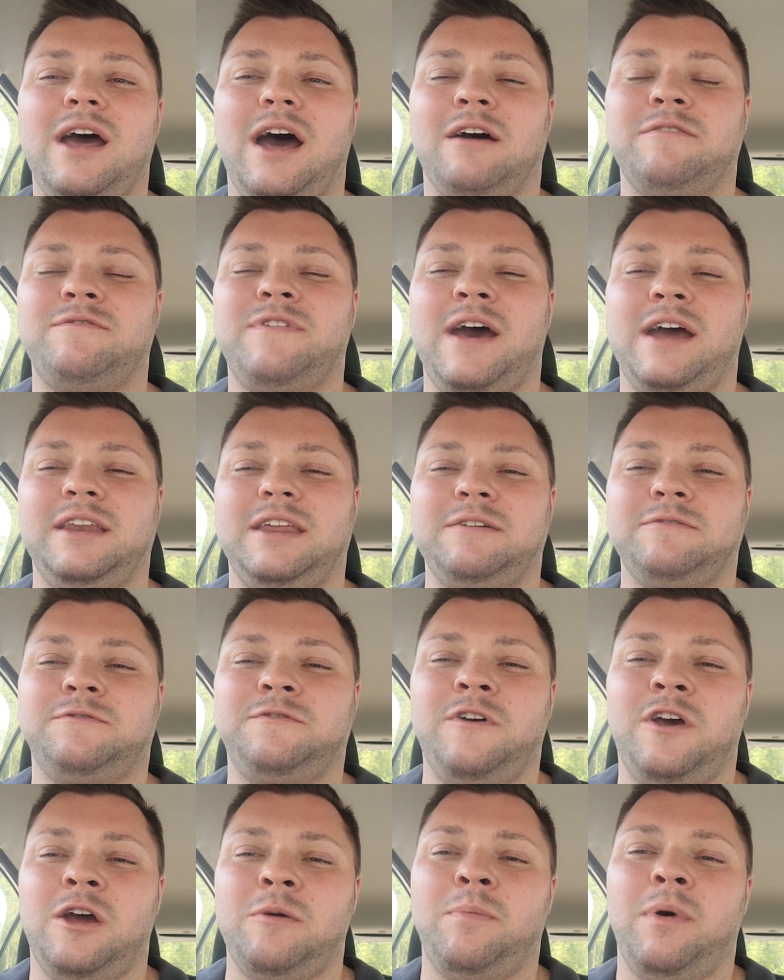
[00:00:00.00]
And then in
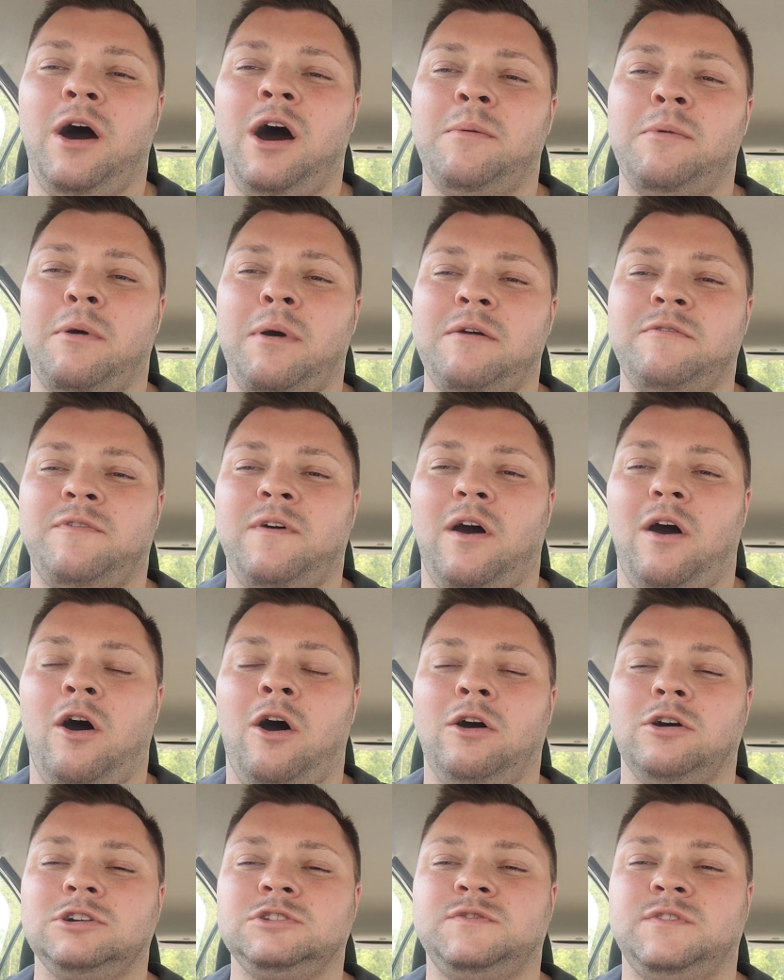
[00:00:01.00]
third bottom, I went for
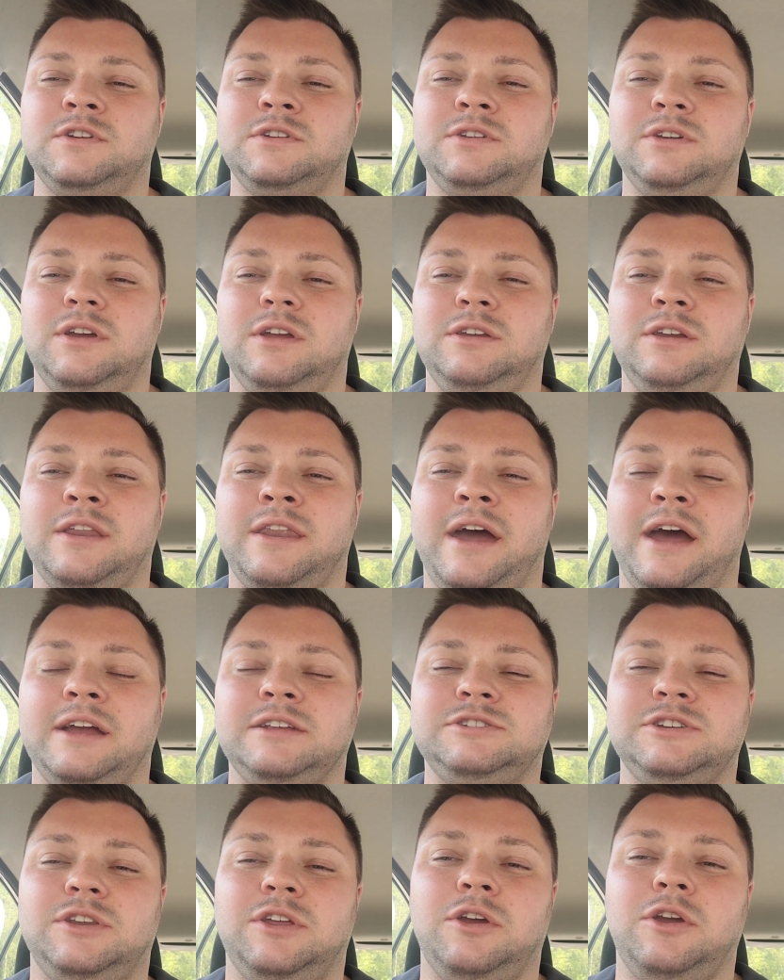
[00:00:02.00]
Oxford
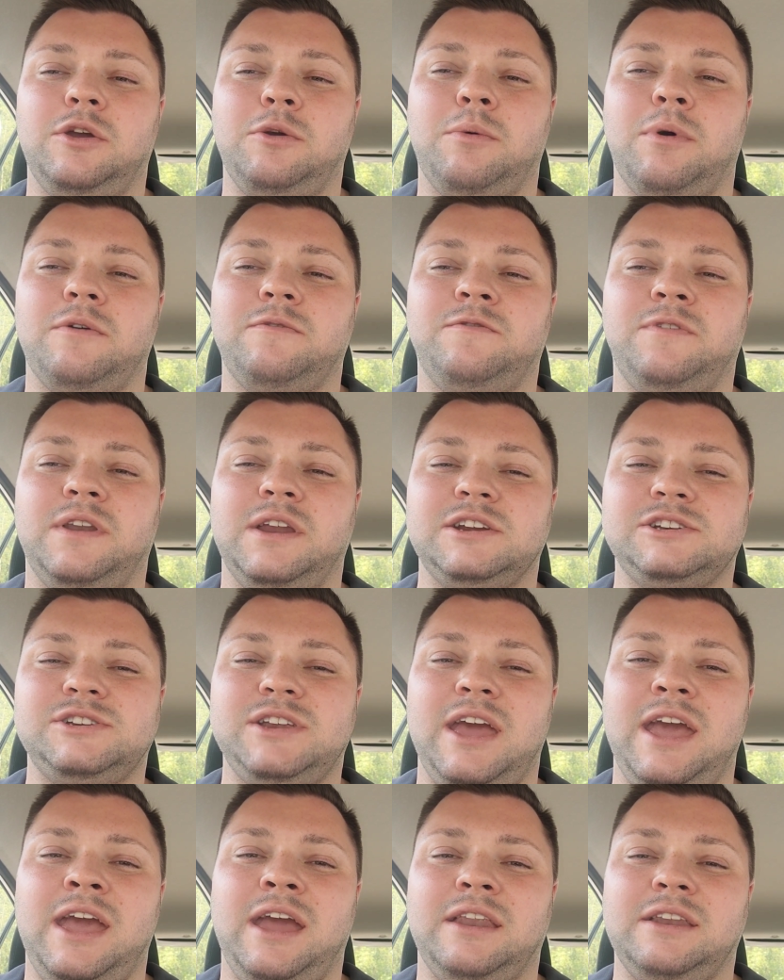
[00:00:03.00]
United, who
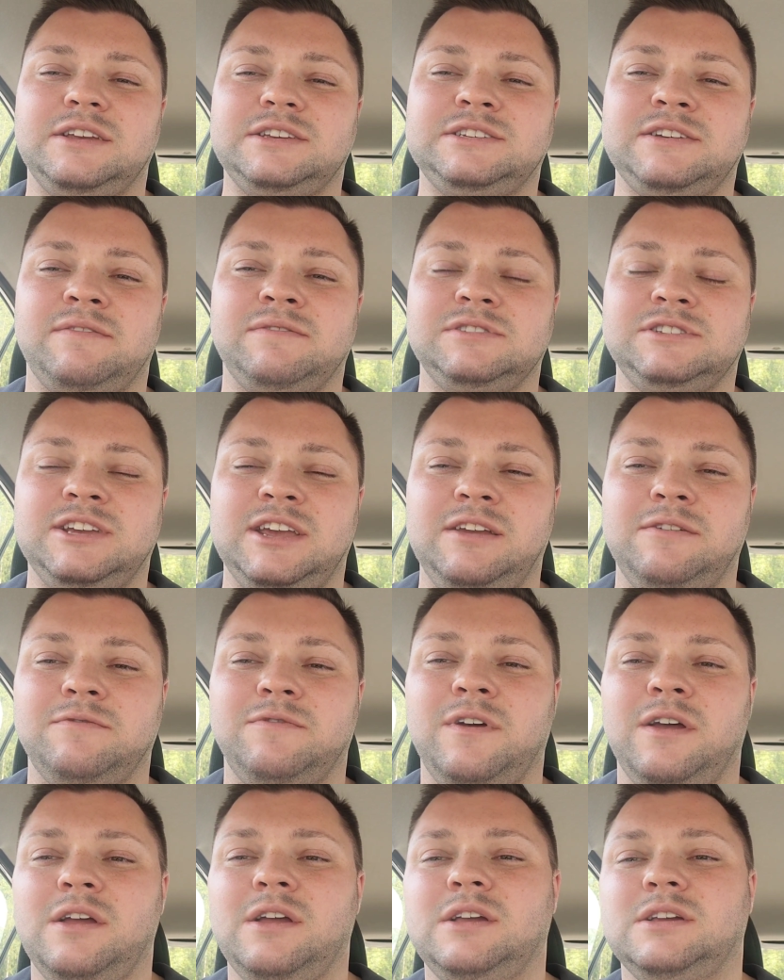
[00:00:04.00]
finished in
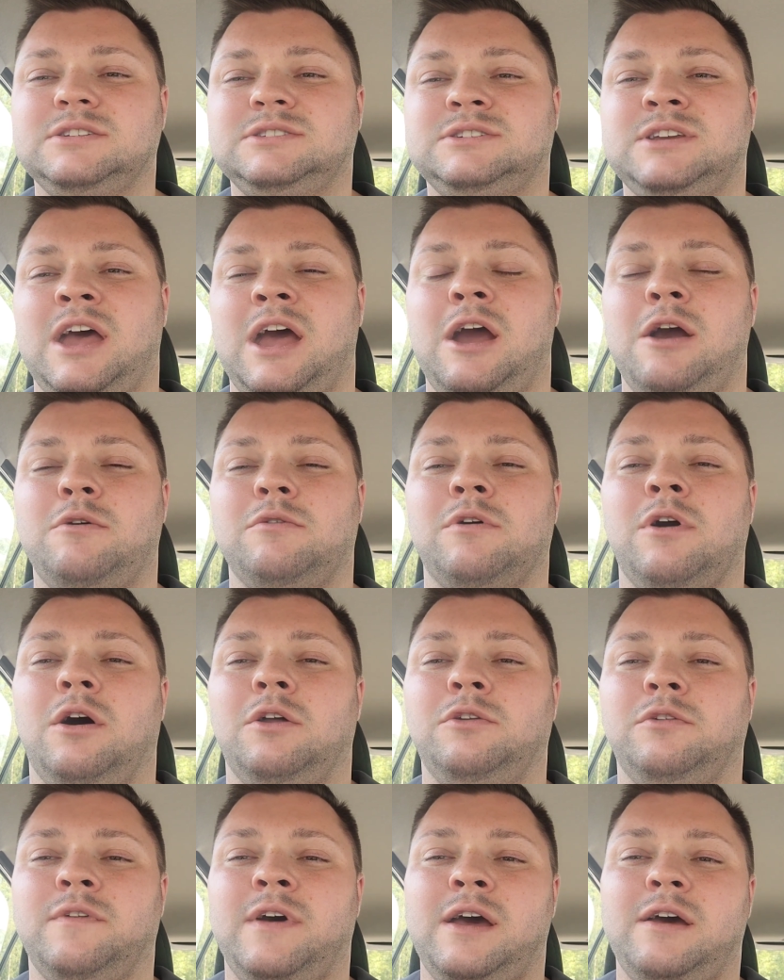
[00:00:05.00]
17th, so
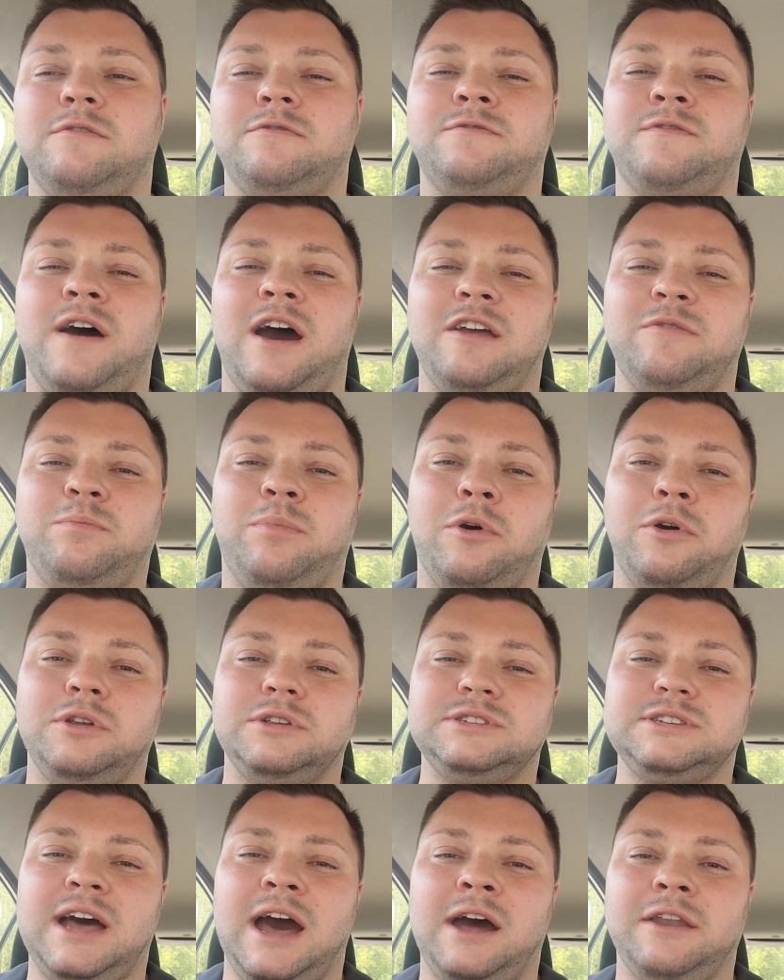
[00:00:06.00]
got another 5
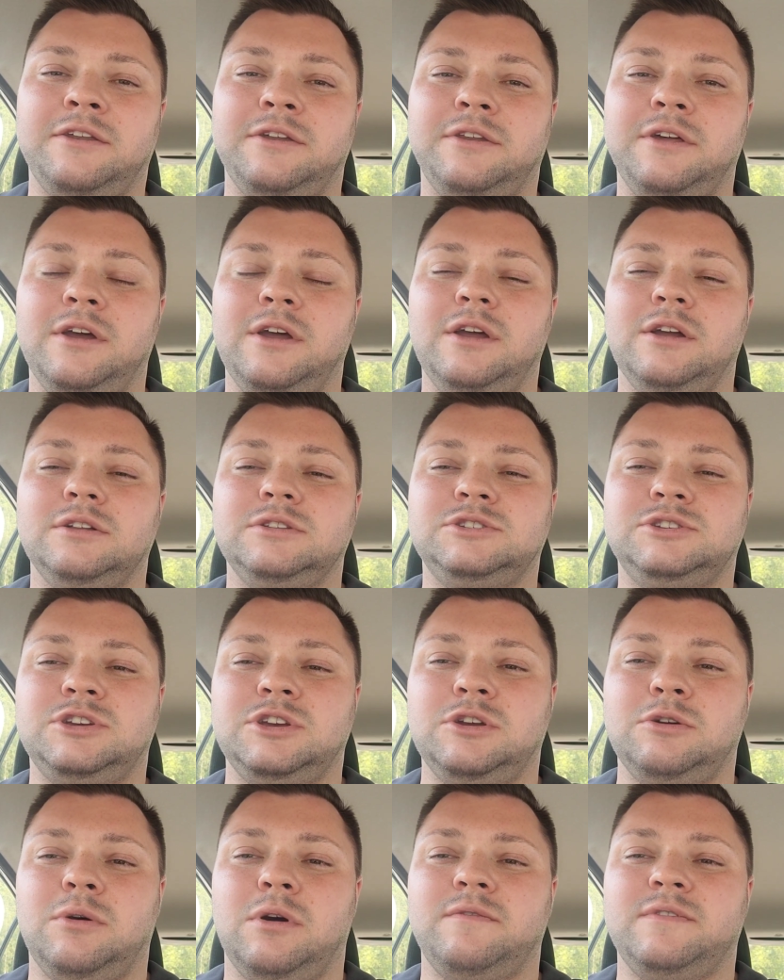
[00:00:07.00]
points added
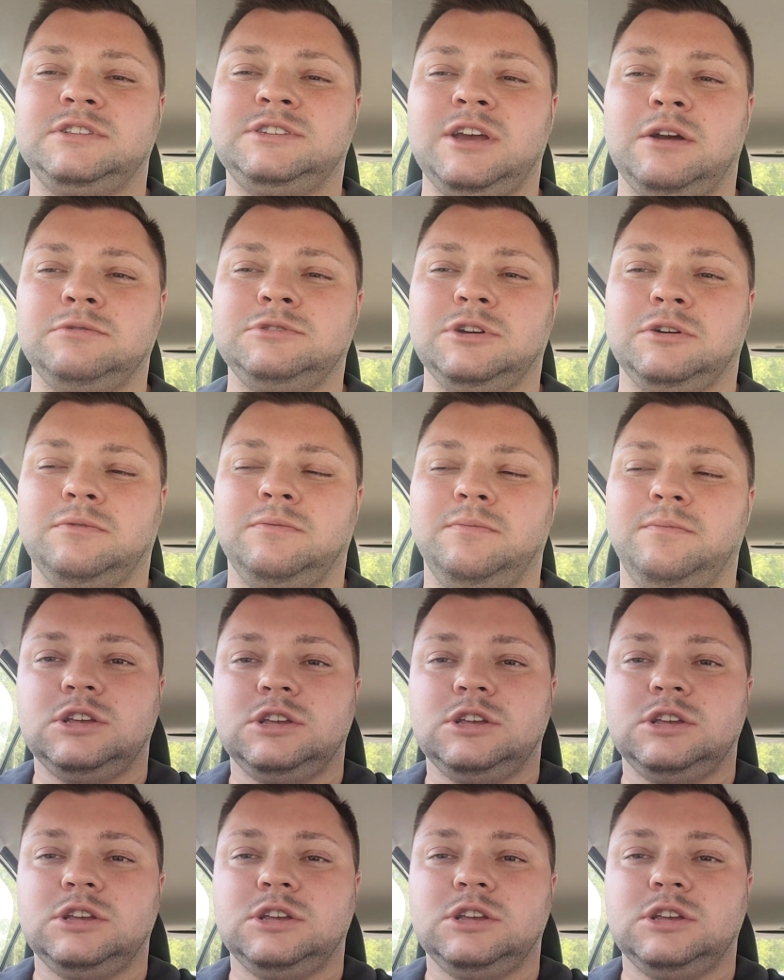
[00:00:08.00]
to the total.